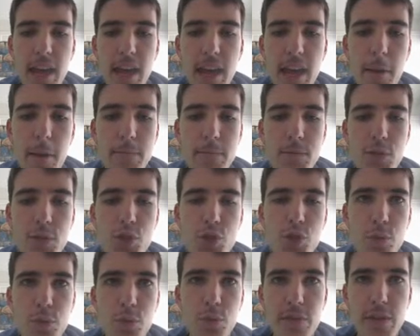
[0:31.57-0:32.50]

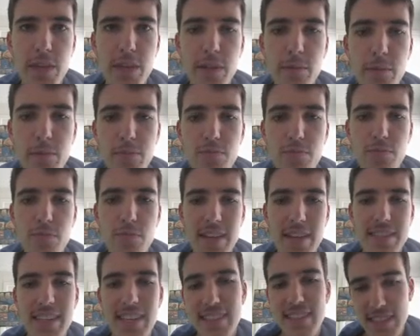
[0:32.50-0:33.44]
Jewellery ran
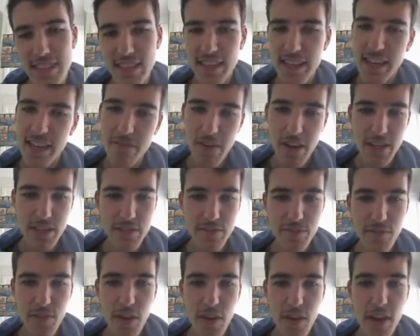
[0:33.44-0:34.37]
decently in race
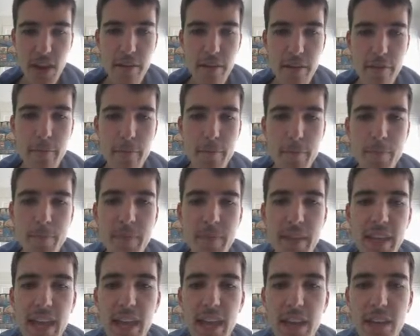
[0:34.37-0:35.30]
5,
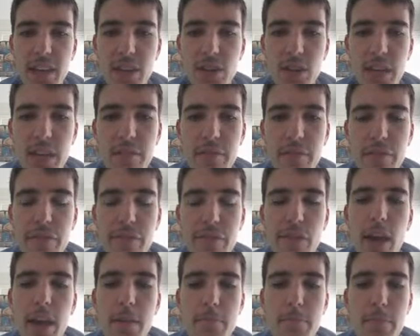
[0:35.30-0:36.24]
got in
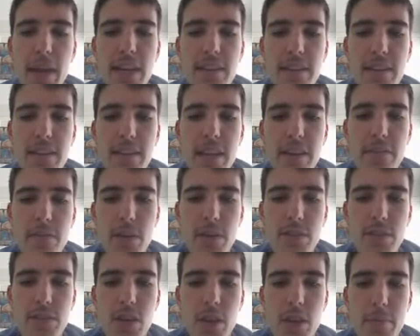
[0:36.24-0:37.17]
flight, beat, didn't even
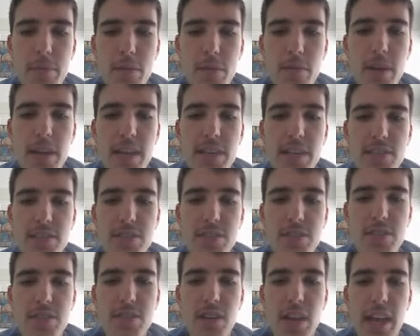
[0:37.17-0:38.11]
run top 3 as
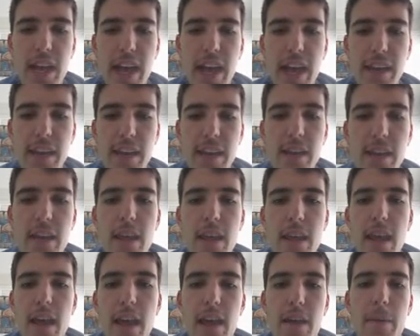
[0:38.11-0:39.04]
soon as I had it.
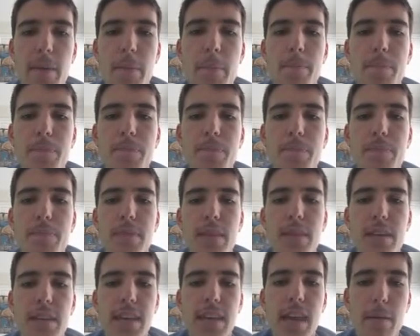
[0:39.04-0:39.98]

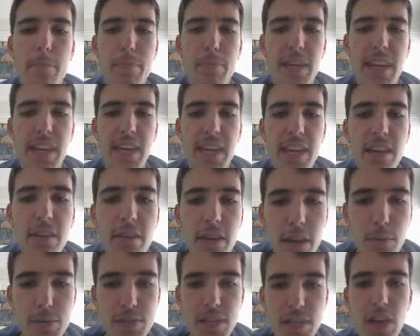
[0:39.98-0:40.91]
Kapakiri
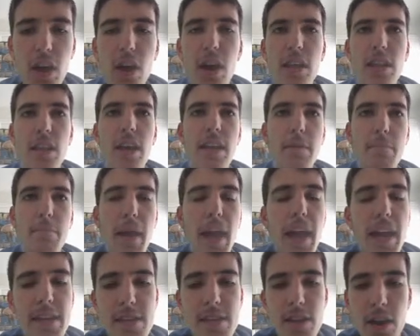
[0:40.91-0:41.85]
was a highlight. It
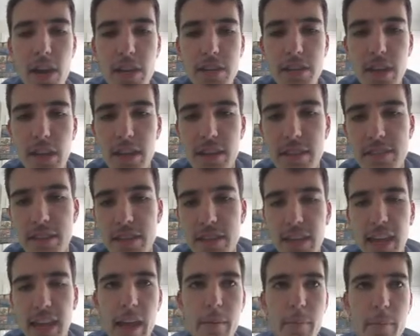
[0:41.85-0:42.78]
paid $9.
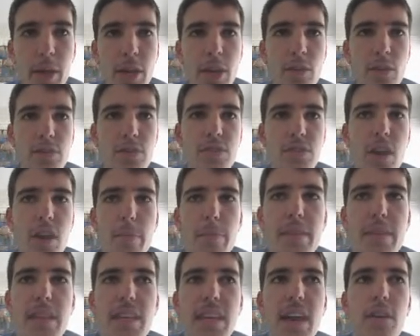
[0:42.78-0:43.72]
It came out on top
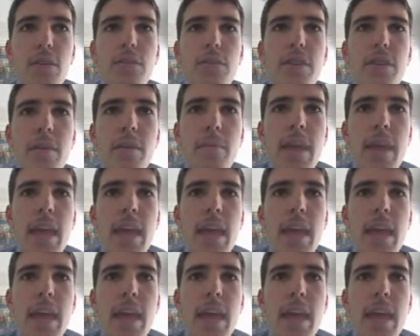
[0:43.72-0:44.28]
in the algorithm,